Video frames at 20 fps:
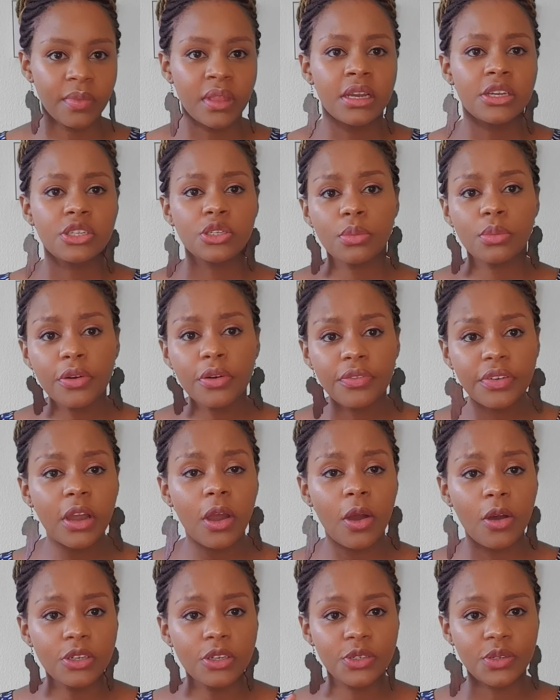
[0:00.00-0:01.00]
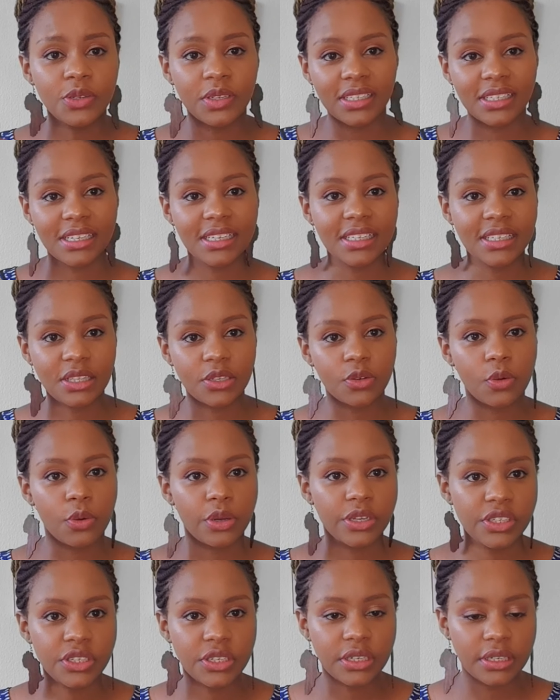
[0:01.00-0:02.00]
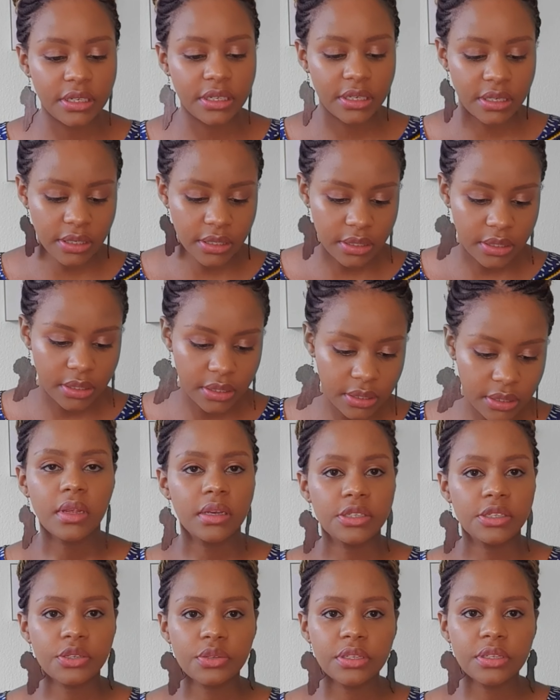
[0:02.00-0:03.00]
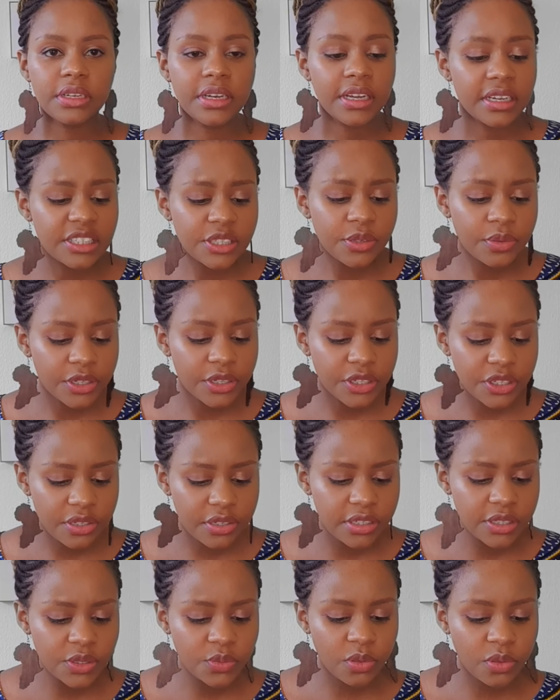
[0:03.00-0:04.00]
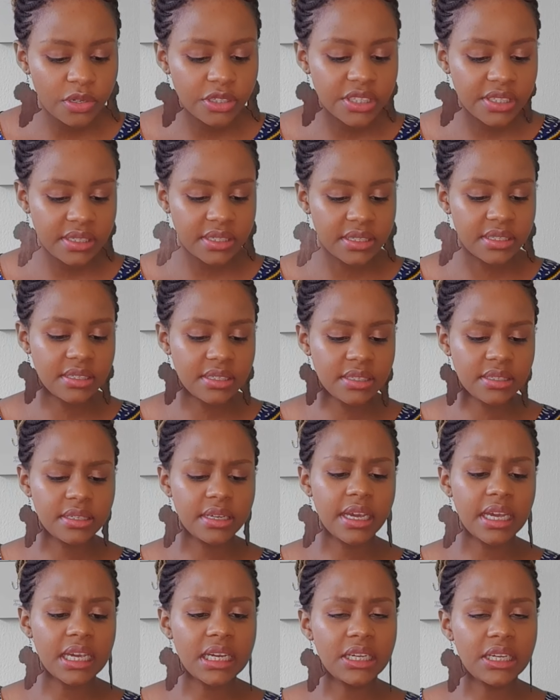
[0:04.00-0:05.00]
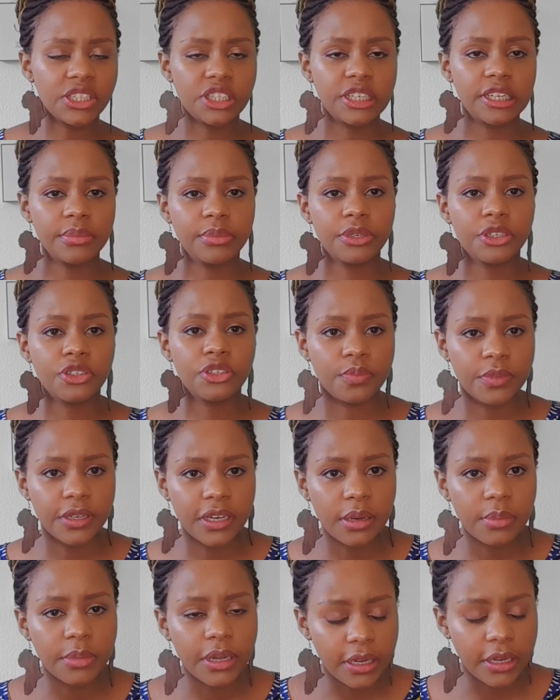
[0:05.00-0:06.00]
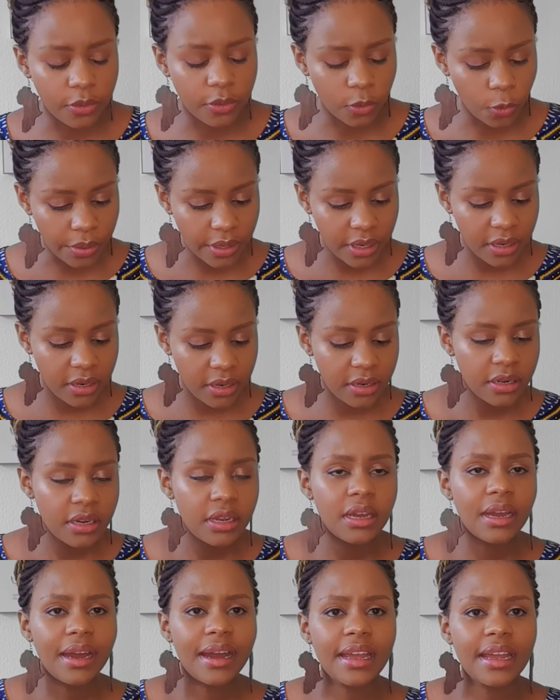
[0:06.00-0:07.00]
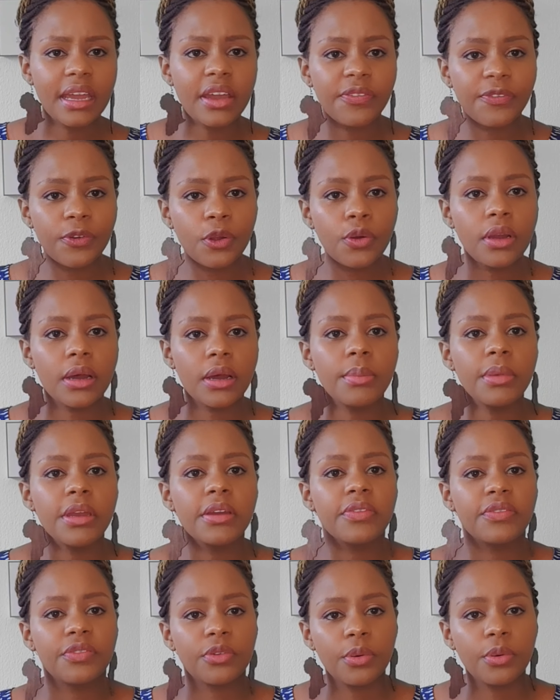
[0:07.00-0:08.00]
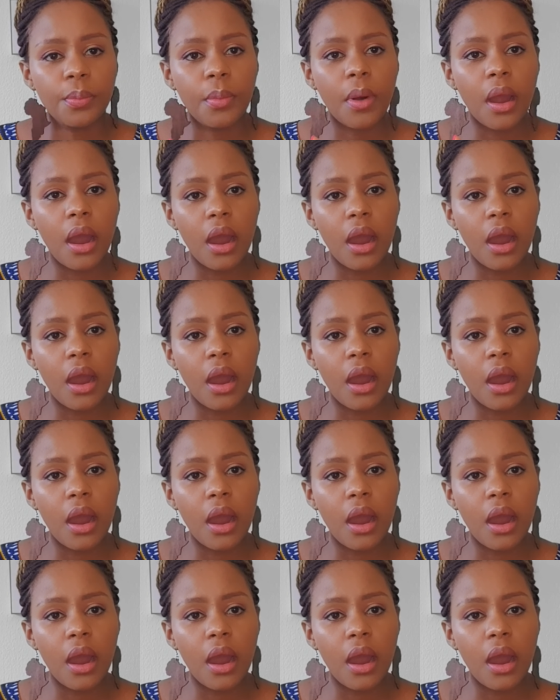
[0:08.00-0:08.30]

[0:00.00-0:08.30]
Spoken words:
So moving on to the sixth question. So the next question is, what's the age limit to becoming an au pair? If you're coming from